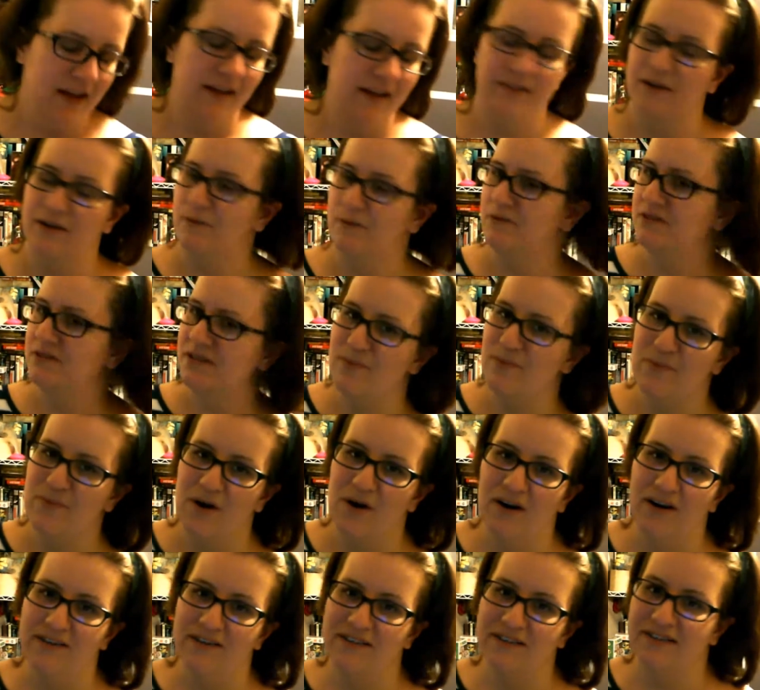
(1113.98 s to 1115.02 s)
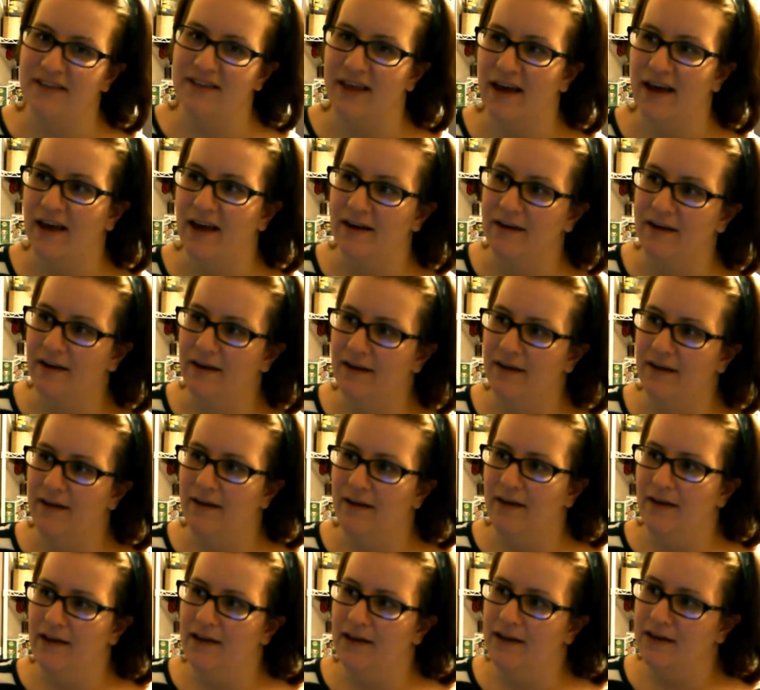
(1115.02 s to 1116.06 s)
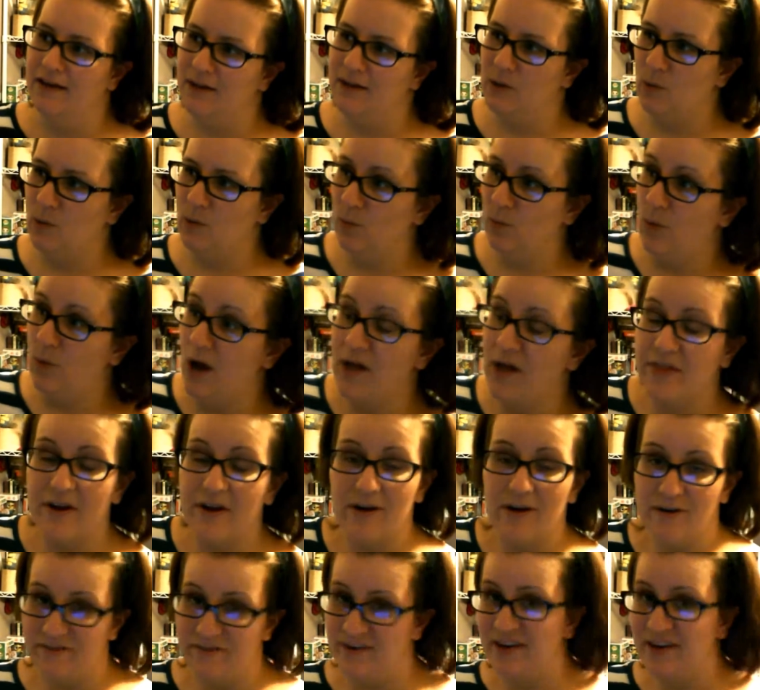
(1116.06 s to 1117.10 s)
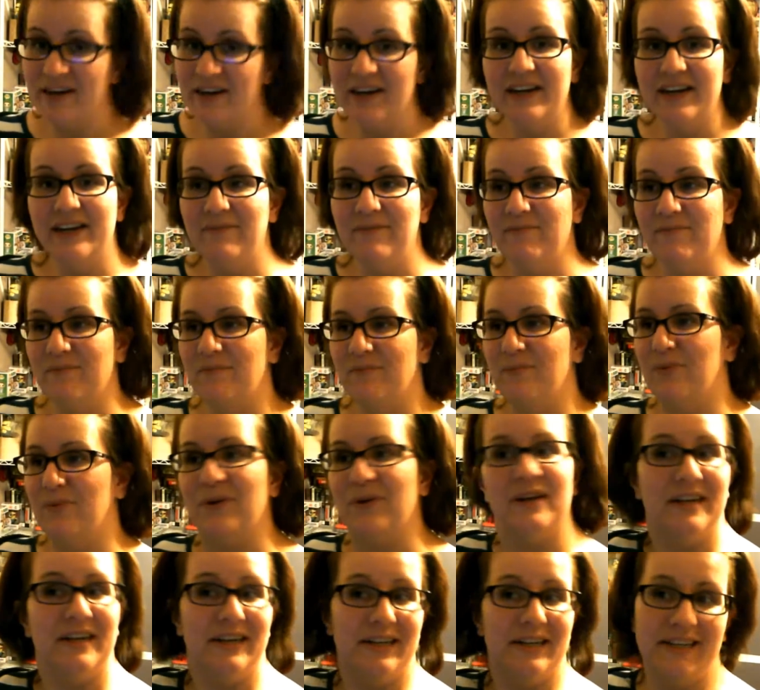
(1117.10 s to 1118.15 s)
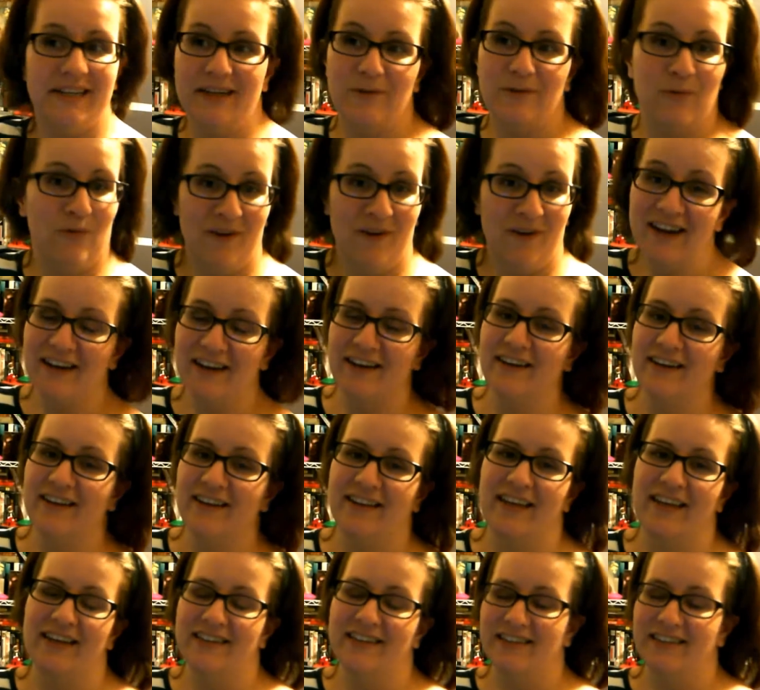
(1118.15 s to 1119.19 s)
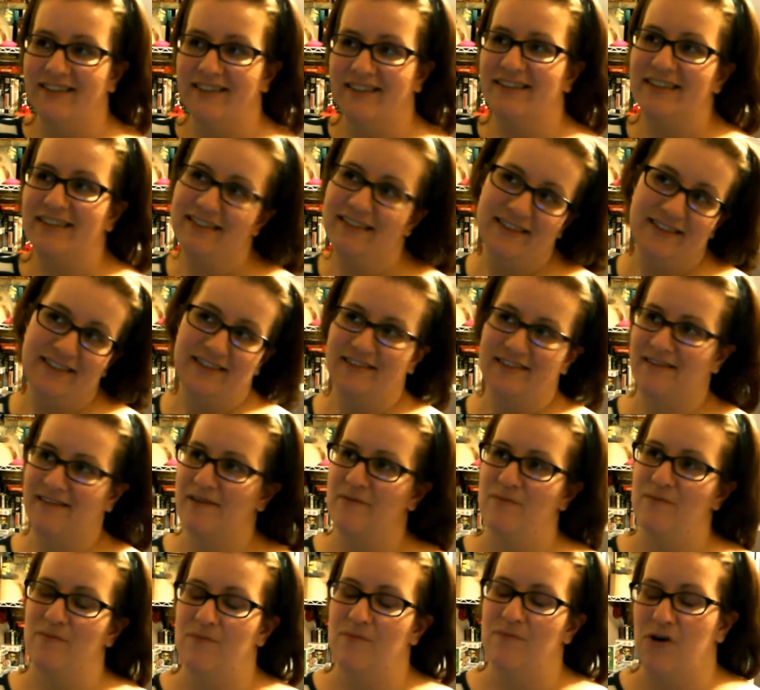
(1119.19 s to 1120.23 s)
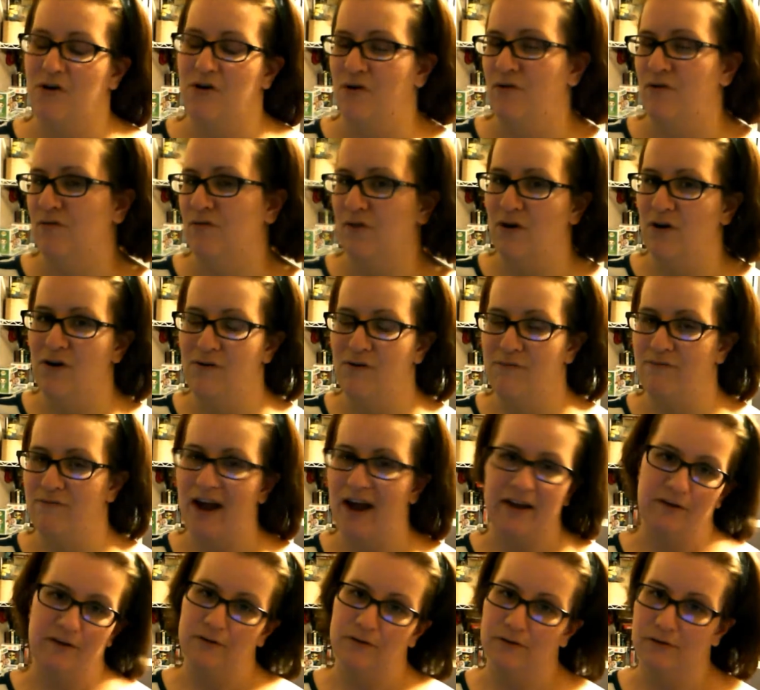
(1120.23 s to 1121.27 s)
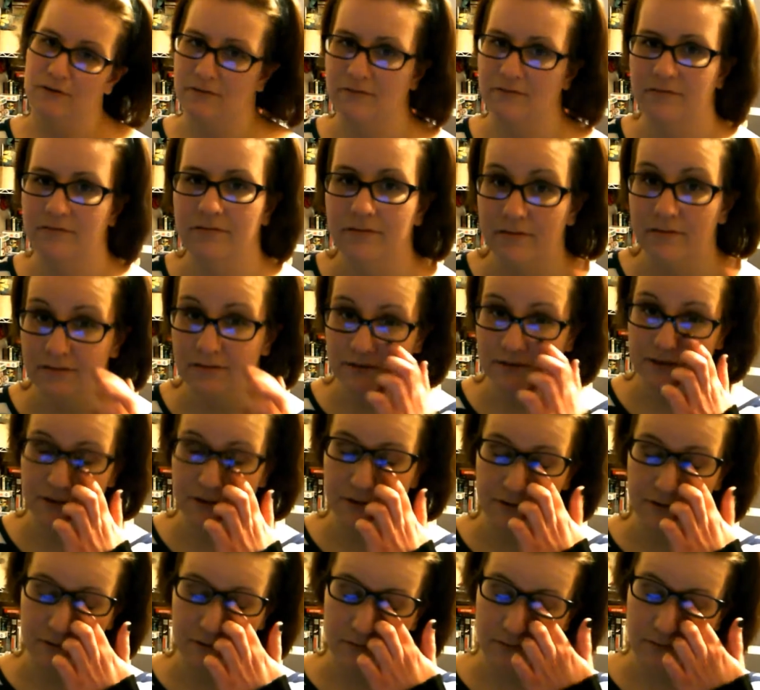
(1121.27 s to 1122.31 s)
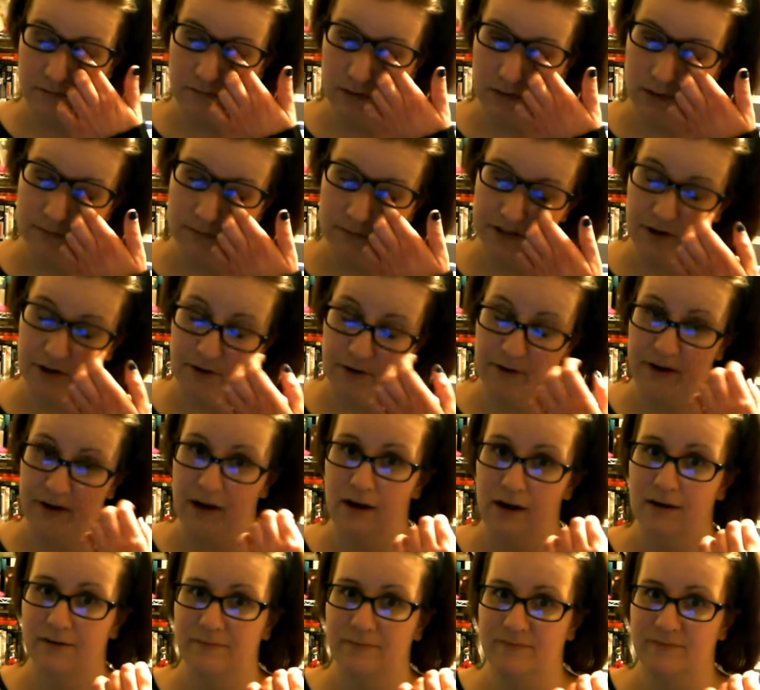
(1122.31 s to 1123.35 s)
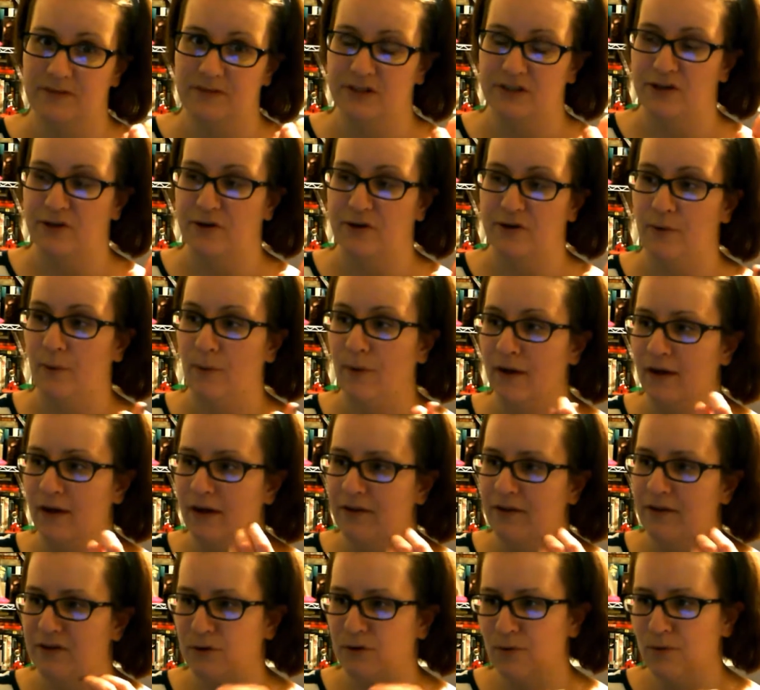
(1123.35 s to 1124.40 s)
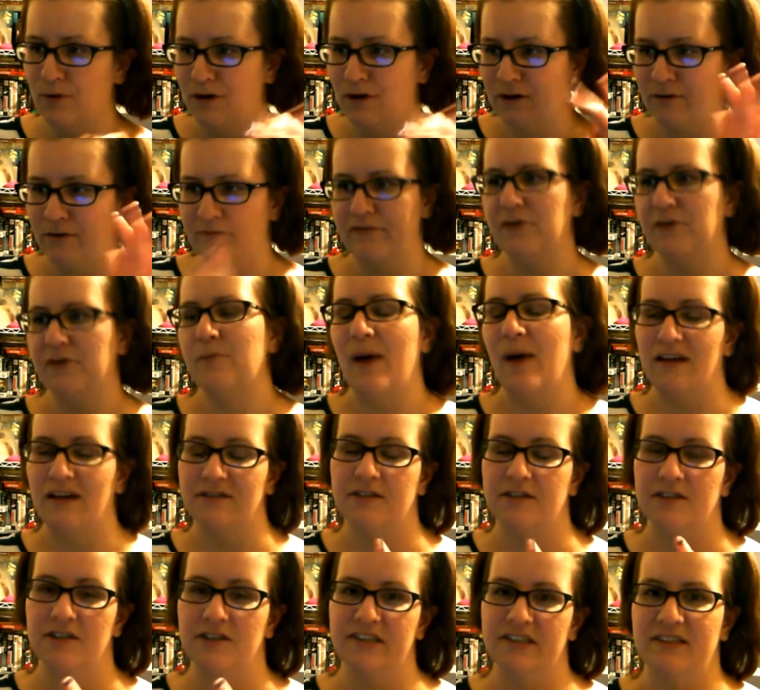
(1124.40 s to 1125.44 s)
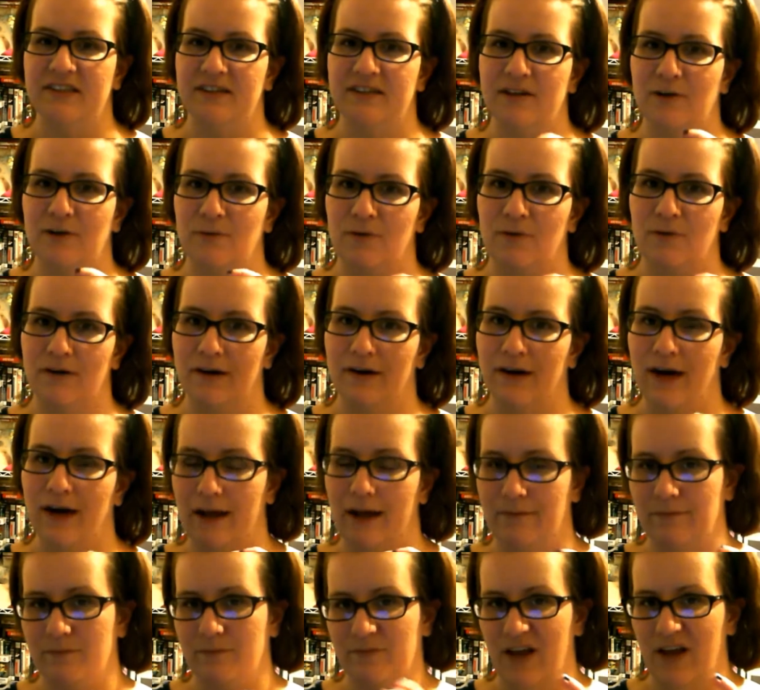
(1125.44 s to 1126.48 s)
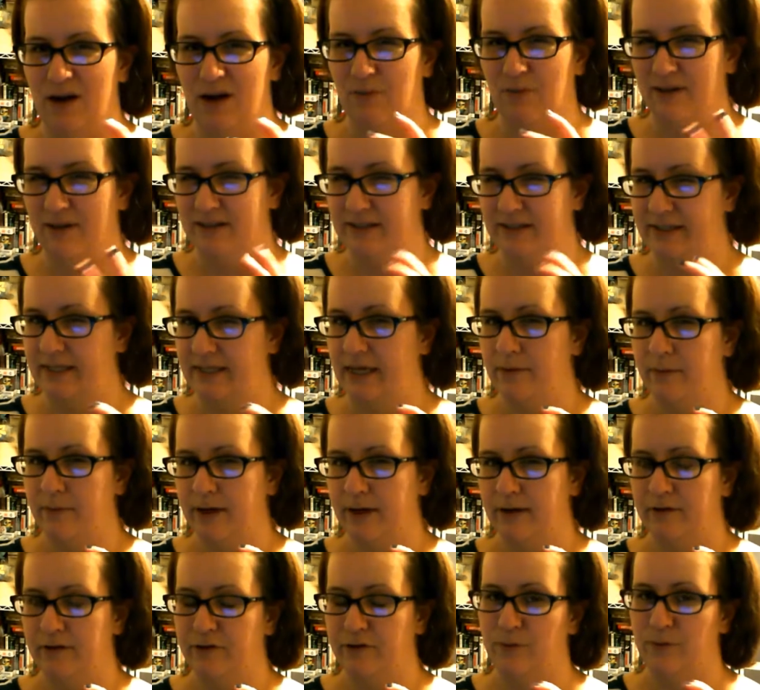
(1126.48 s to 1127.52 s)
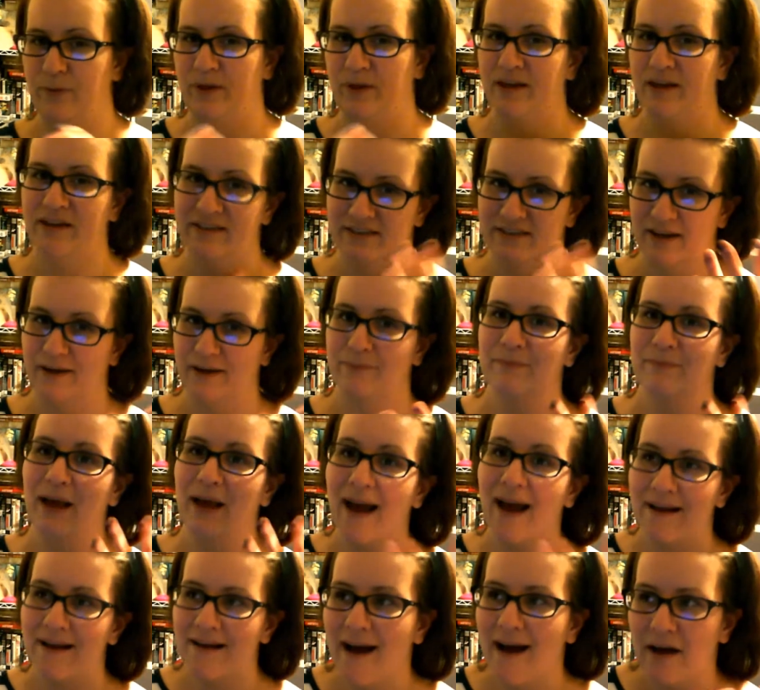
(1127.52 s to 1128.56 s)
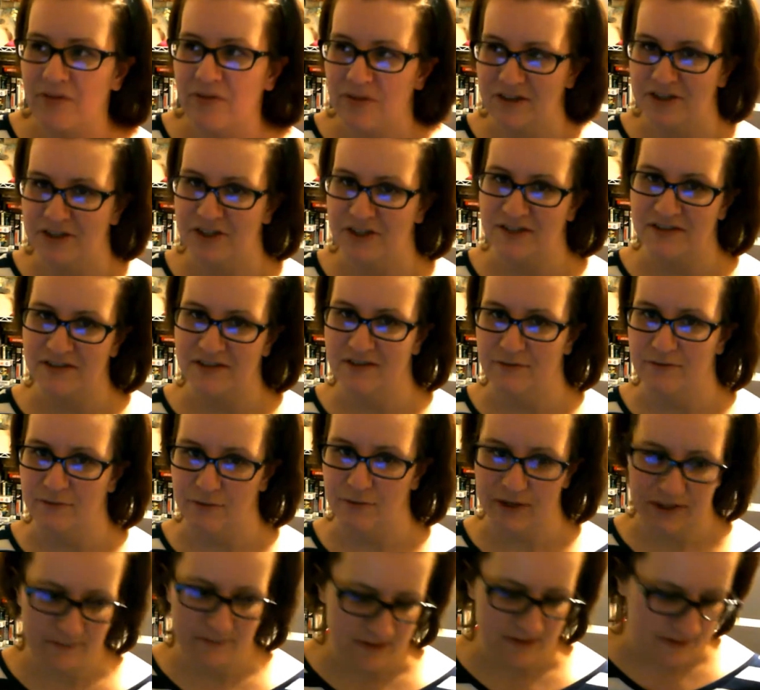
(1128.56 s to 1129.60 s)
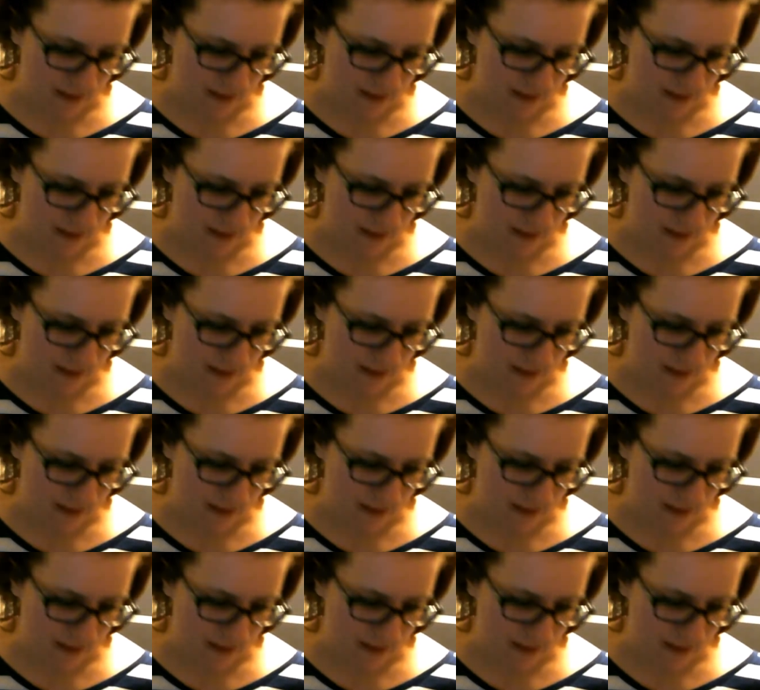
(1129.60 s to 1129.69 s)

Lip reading: There were some parts that, while they were very prettily written, they just didn't seem overall vital to what was going on. So there were a few passages in there where I was skimming a little bit because I got the gist of what he was